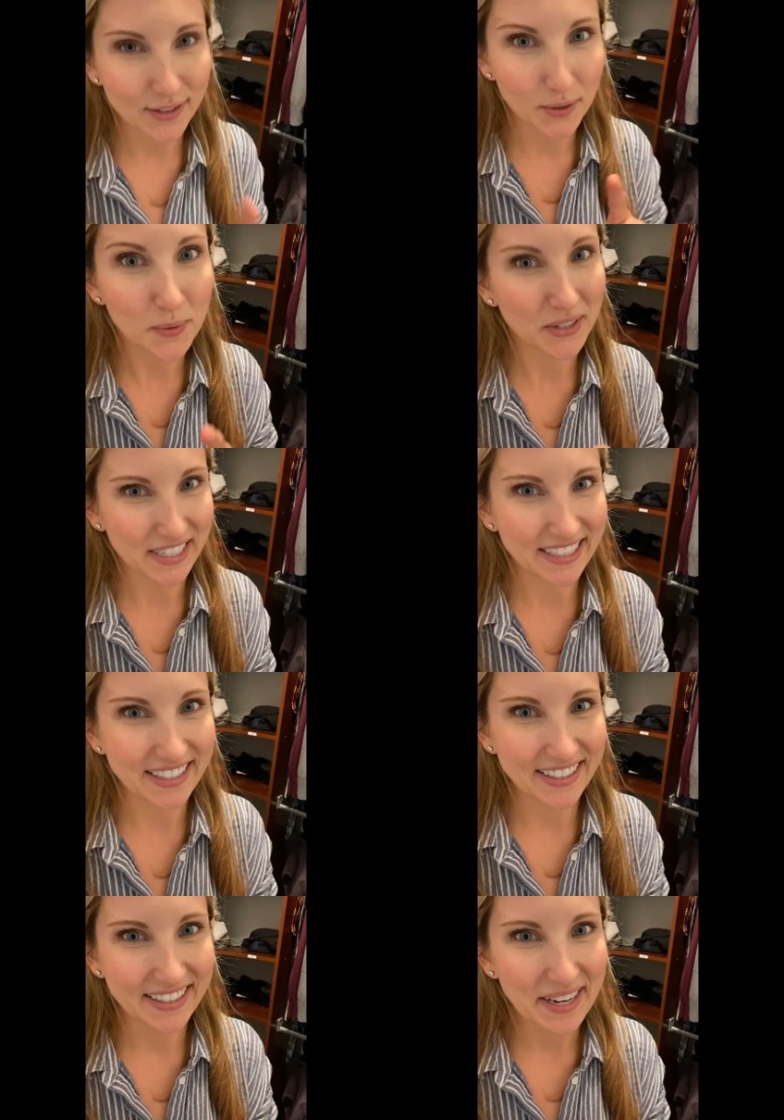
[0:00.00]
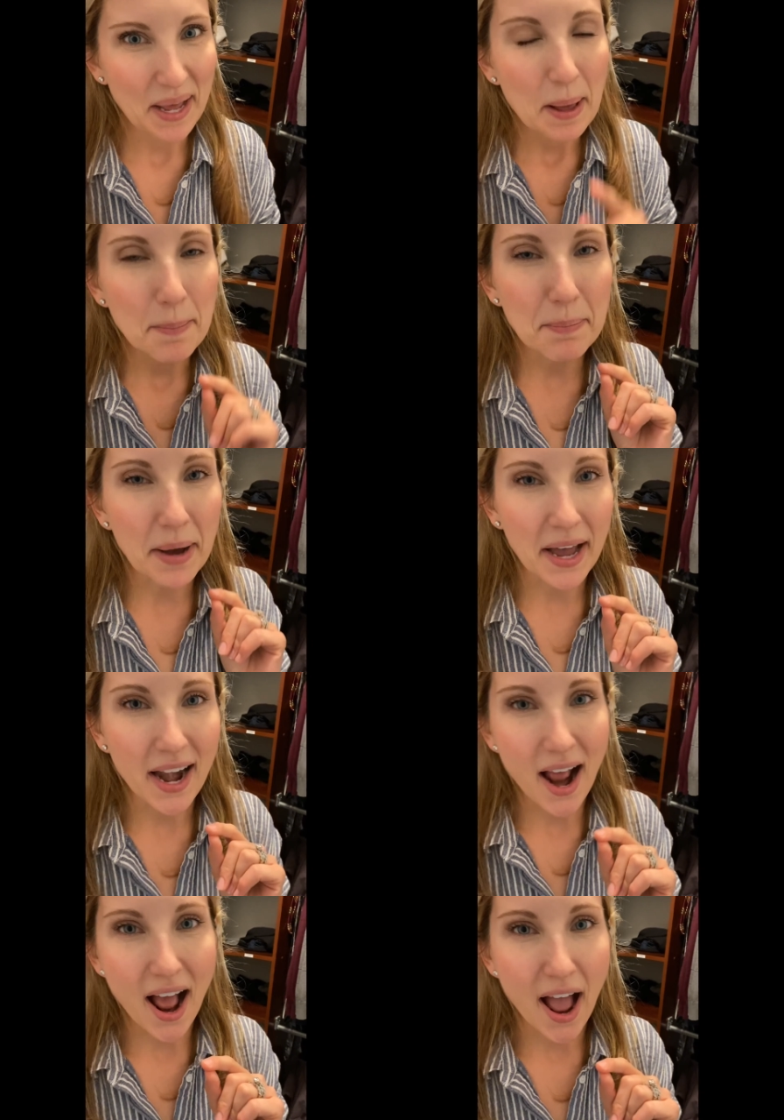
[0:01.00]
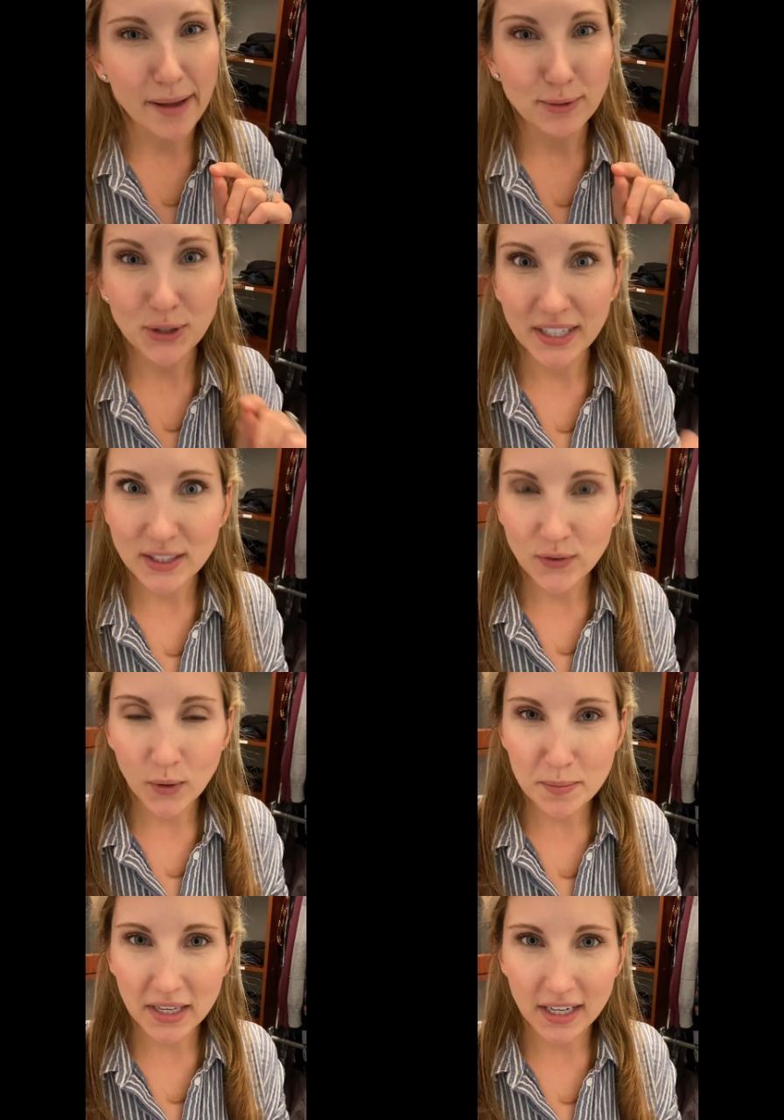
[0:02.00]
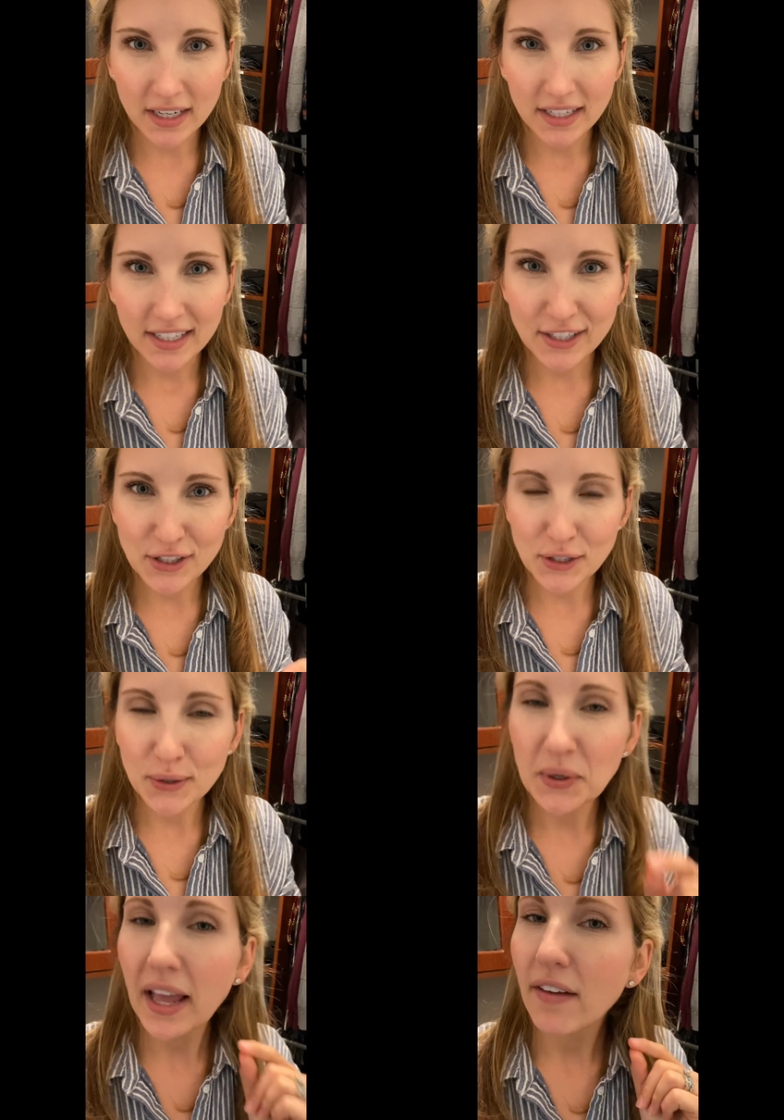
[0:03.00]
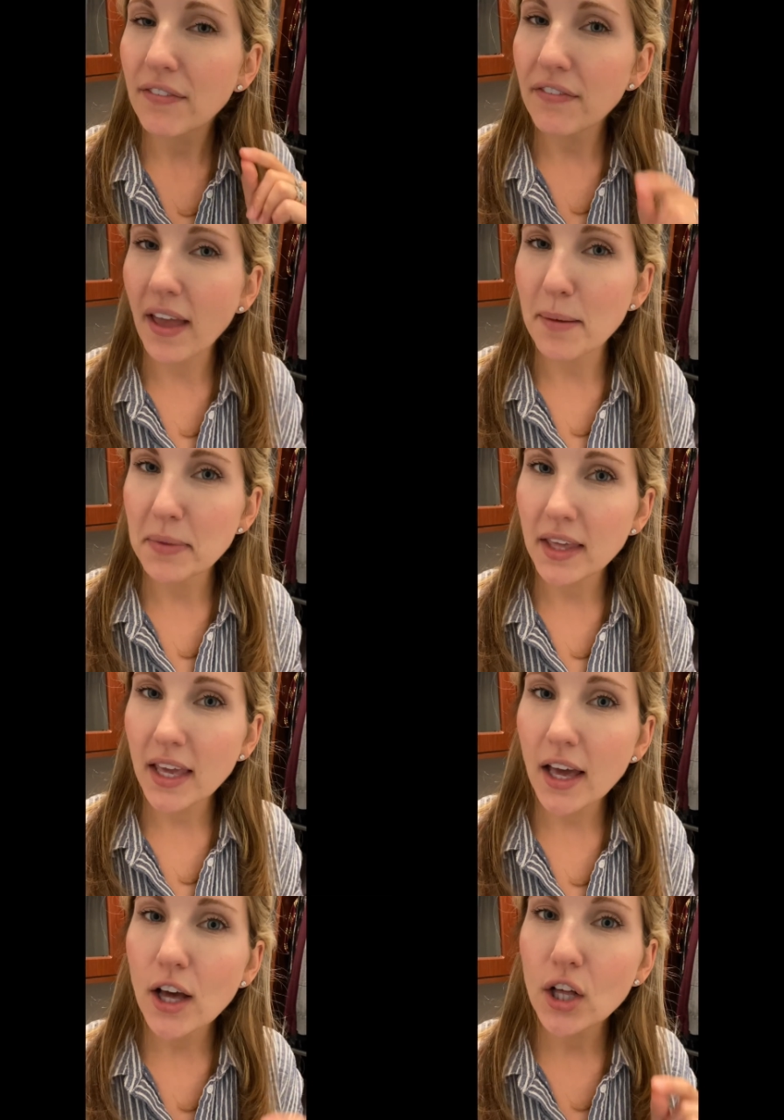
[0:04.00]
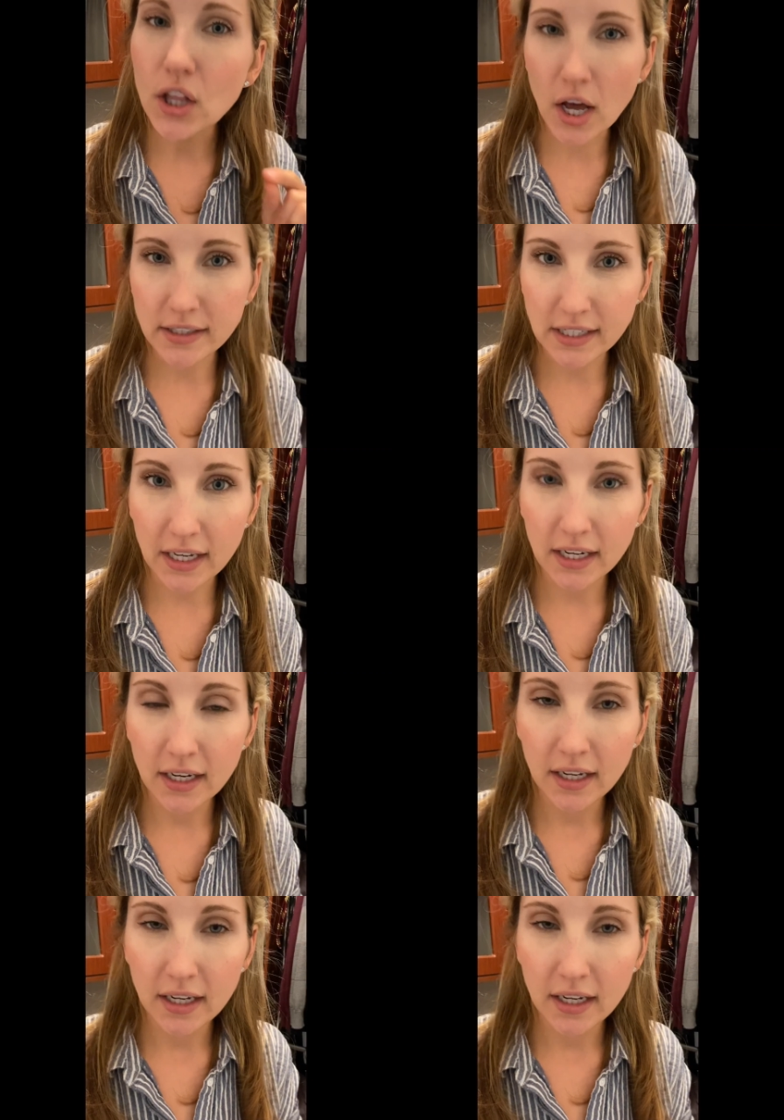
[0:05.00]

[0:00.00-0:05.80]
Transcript: know we're in here, but I'm transforming it into a family closet